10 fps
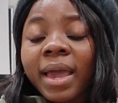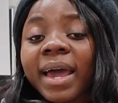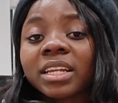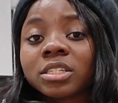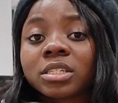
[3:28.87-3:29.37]

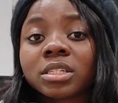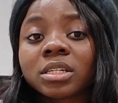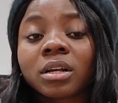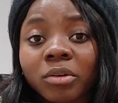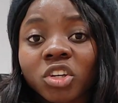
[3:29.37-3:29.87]
And
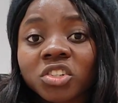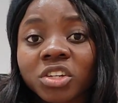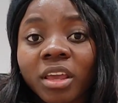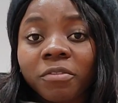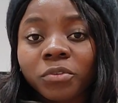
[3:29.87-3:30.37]
I'll just
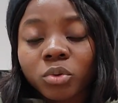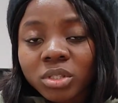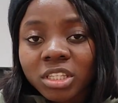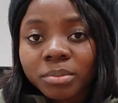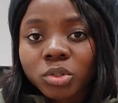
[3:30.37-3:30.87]
share a few
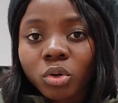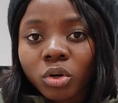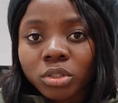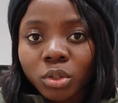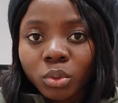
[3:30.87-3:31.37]
tips
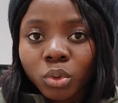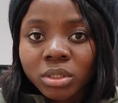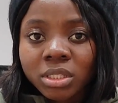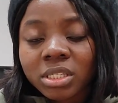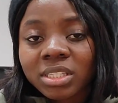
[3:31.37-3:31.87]
on
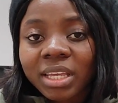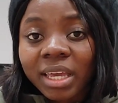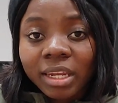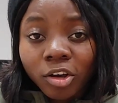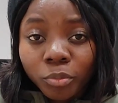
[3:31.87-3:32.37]
things that
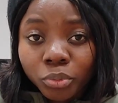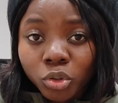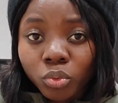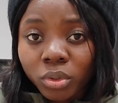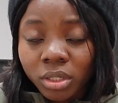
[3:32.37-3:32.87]
can help
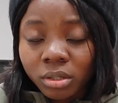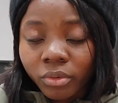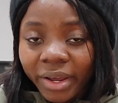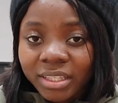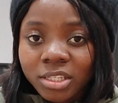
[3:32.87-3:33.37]
you
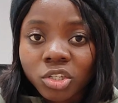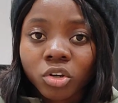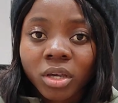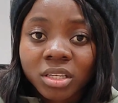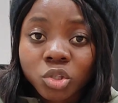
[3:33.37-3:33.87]
in writing
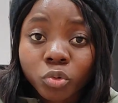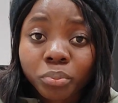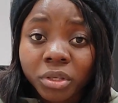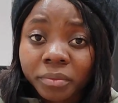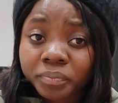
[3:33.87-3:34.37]
your
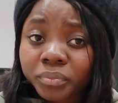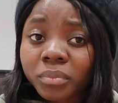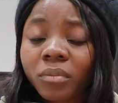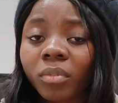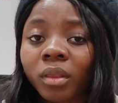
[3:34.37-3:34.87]
SOP.
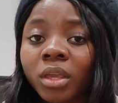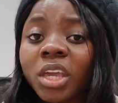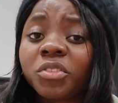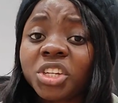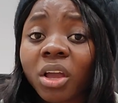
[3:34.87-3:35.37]

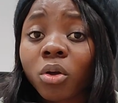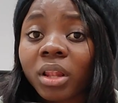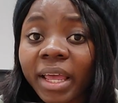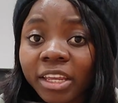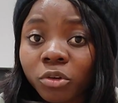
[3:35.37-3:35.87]
If you check
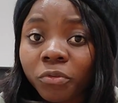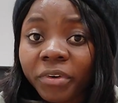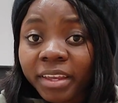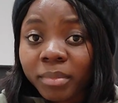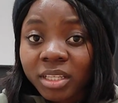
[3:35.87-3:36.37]
online, you'll
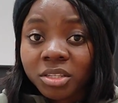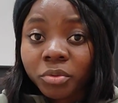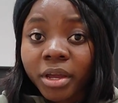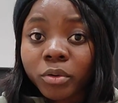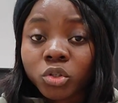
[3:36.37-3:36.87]
find
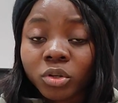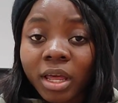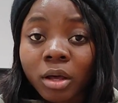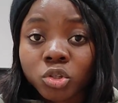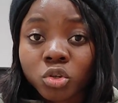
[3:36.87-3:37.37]
materials on
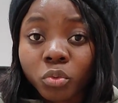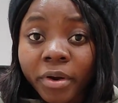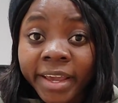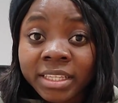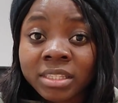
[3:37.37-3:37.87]
how to
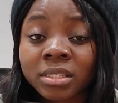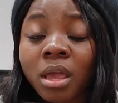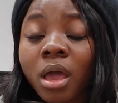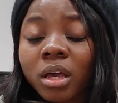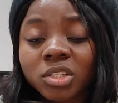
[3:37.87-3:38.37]
write
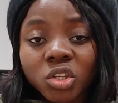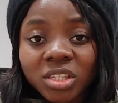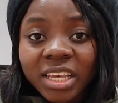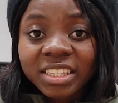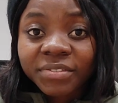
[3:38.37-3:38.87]
a
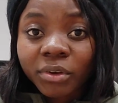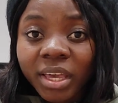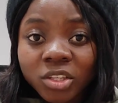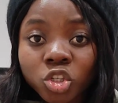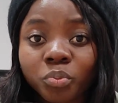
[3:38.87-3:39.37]
successful
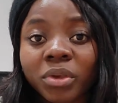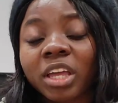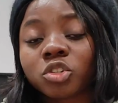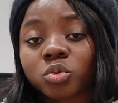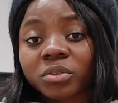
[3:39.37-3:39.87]
SOP
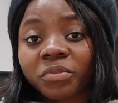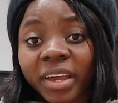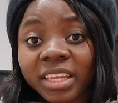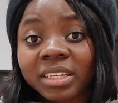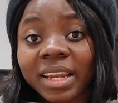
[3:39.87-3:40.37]
and you would
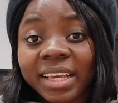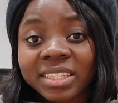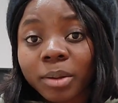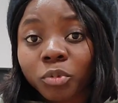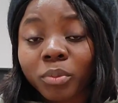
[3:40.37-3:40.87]
find like
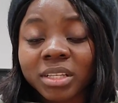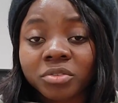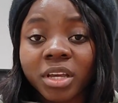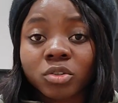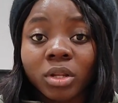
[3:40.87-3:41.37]
sample
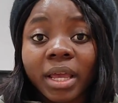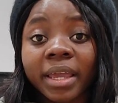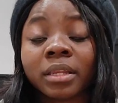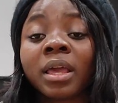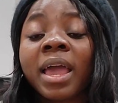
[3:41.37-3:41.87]
materials
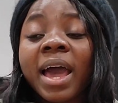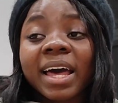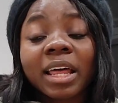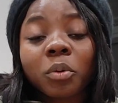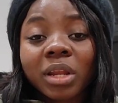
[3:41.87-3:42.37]
online.
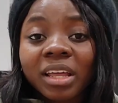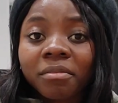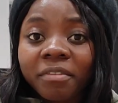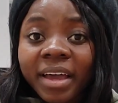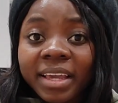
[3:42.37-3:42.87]
And I would
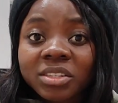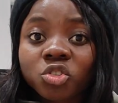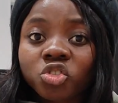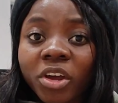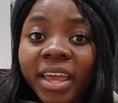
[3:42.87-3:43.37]

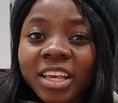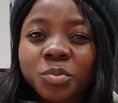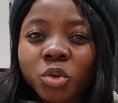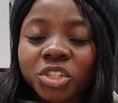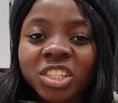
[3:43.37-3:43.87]
advise, try
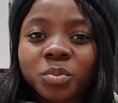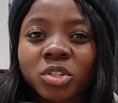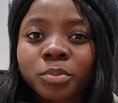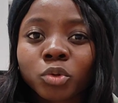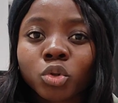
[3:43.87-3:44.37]
as much as
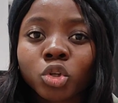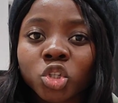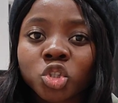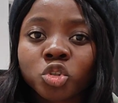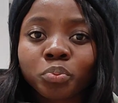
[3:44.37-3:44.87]
possible
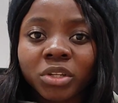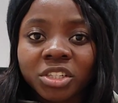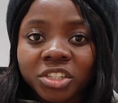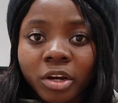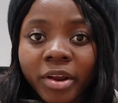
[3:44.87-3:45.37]
not to
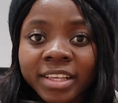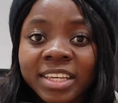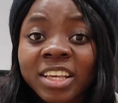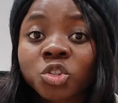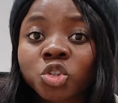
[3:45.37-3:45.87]

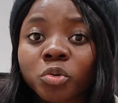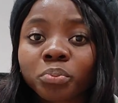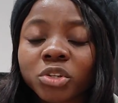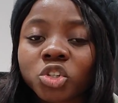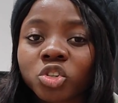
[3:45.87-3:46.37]
plagiarize.
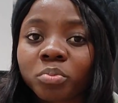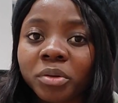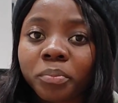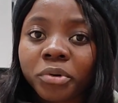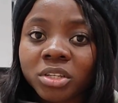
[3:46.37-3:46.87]
SOP should
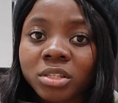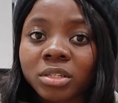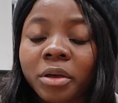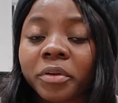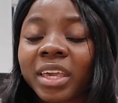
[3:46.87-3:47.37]
be
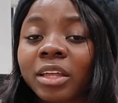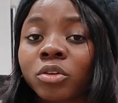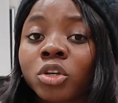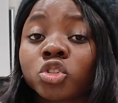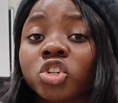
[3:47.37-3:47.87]
personal. You can
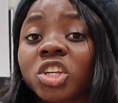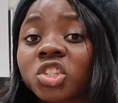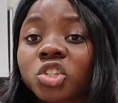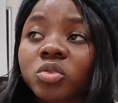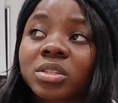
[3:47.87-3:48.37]

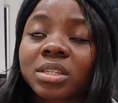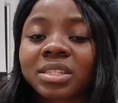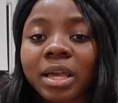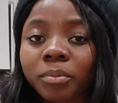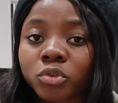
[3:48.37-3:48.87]
just use the
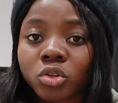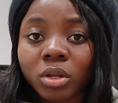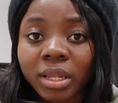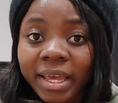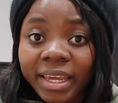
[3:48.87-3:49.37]
samples
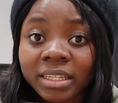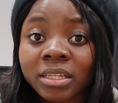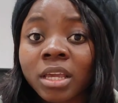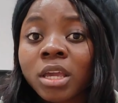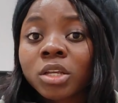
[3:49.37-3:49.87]
online